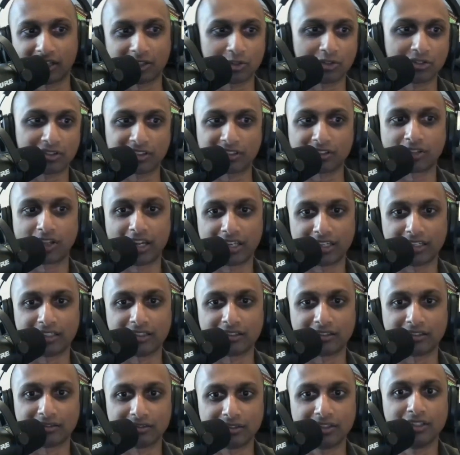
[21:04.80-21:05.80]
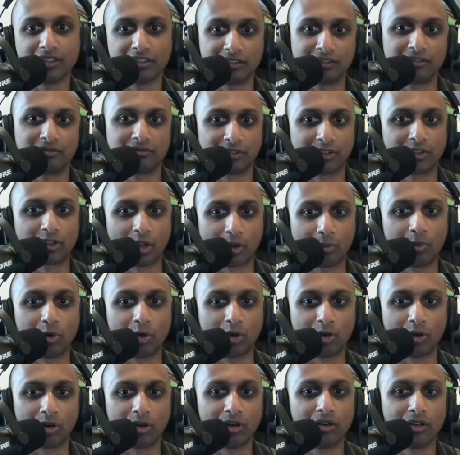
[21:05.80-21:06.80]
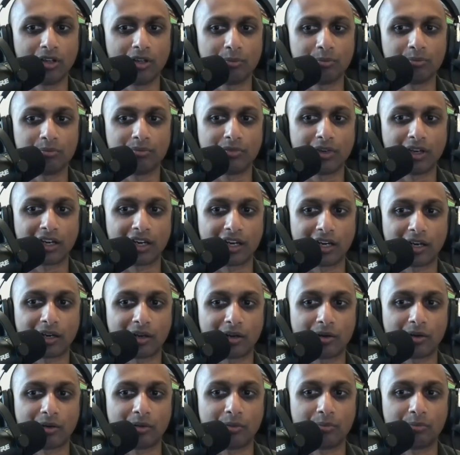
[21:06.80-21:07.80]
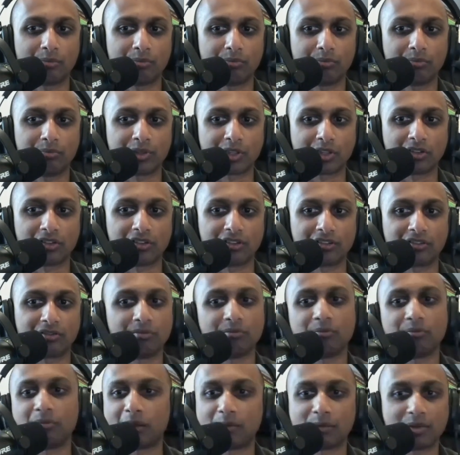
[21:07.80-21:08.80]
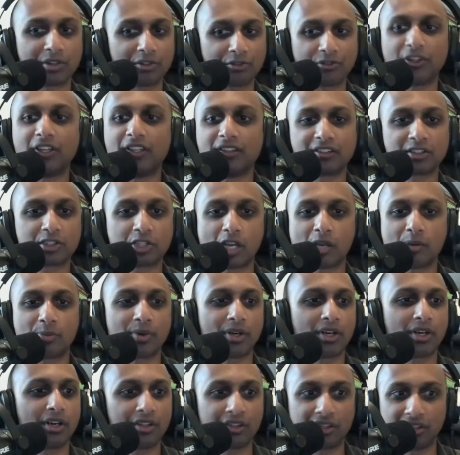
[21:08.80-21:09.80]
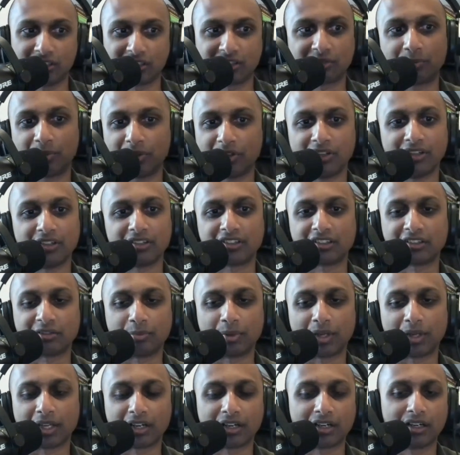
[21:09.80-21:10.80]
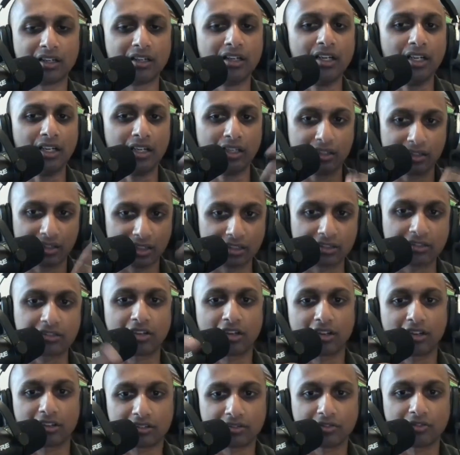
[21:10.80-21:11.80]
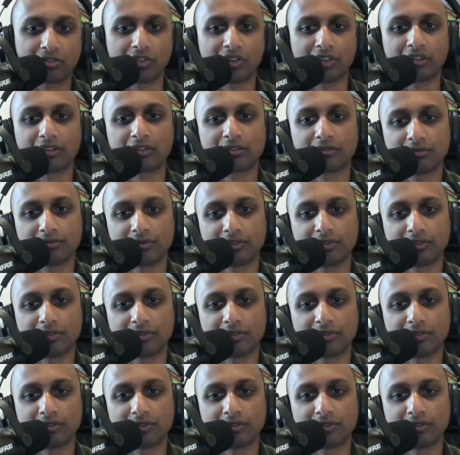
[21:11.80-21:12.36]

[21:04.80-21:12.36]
using Lightning a lot more, because maybe the fees are cheaper, the experience is better, these kinds of things.